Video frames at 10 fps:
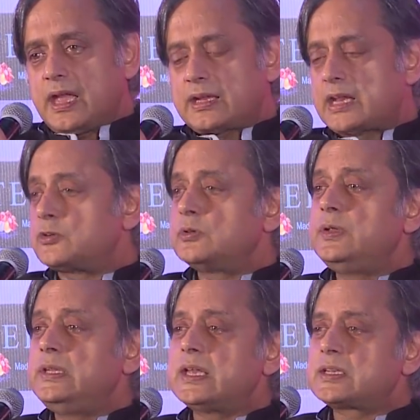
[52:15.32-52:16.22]
And I don't
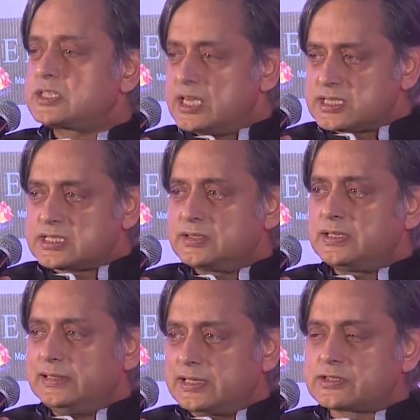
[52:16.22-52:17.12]
mean that just in
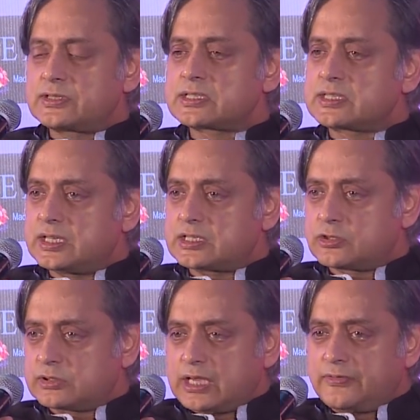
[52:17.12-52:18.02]
the literal sense.
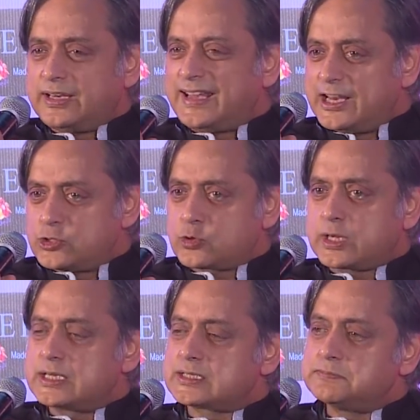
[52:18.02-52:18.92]
You can have an
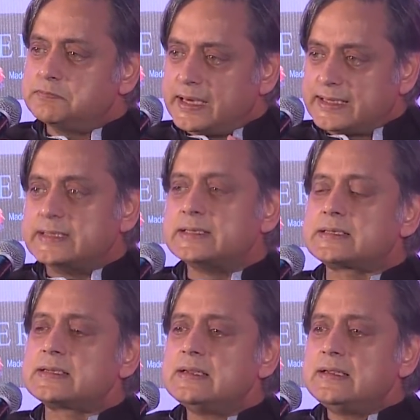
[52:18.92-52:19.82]
educated
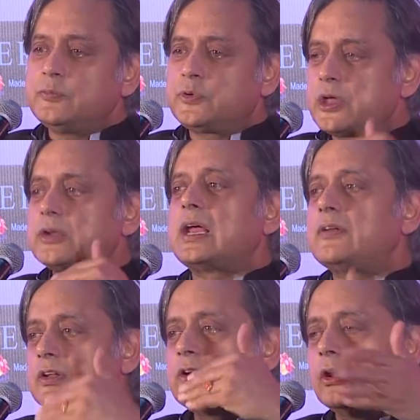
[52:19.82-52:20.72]
mind without
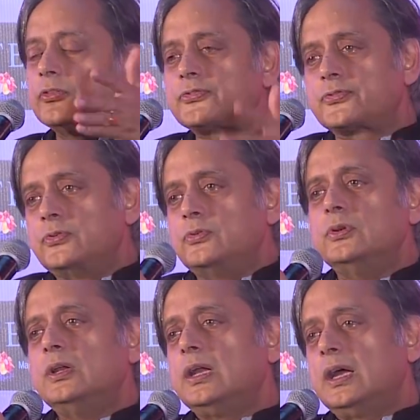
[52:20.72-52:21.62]
having gone through
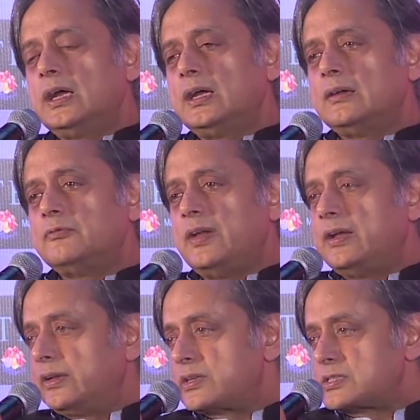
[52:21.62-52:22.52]

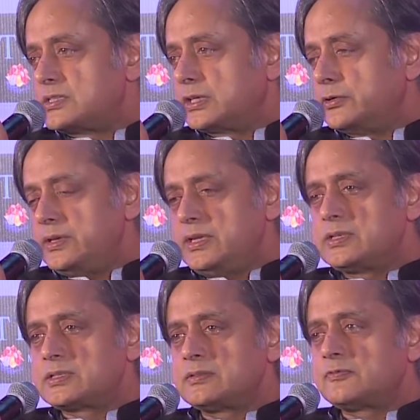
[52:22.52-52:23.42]
various
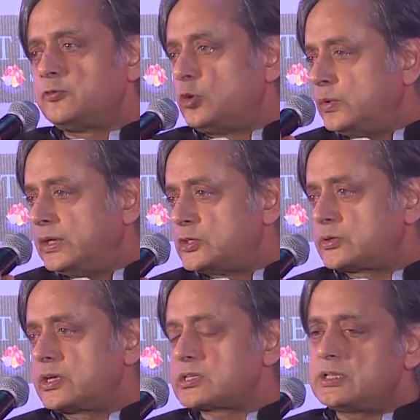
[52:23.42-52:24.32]
degrees in formal
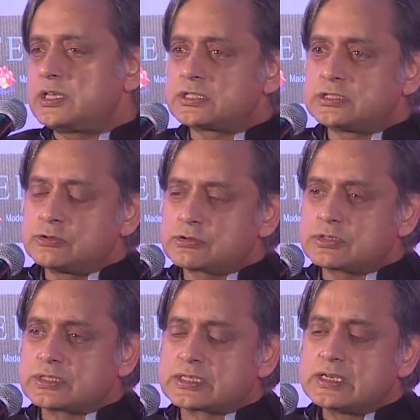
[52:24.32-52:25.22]
educational
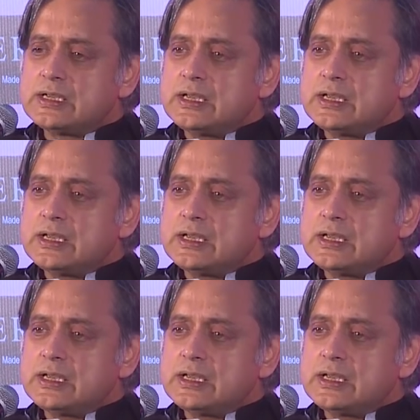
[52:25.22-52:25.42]
institutions.